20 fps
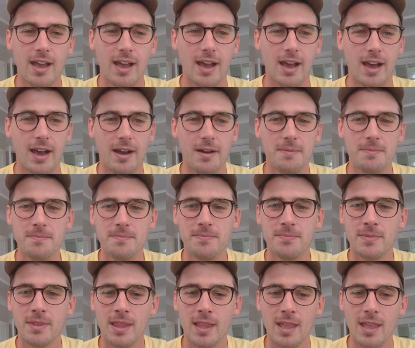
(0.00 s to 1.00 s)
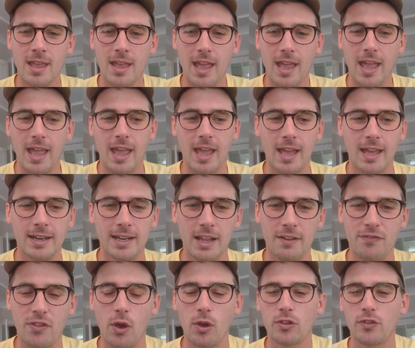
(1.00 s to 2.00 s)
And
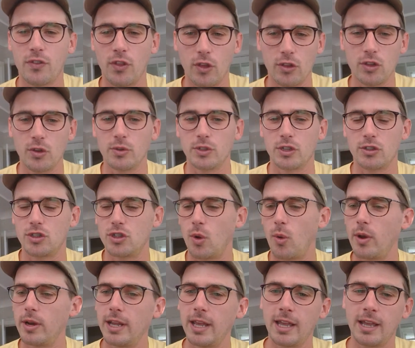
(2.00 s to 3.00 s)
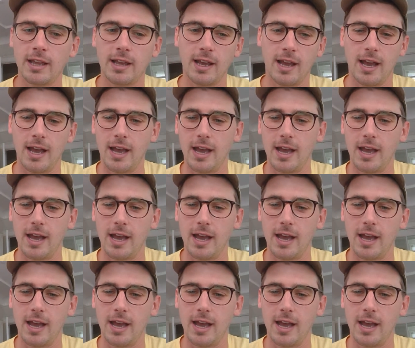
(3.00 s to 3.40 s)
for those of you who are just joining,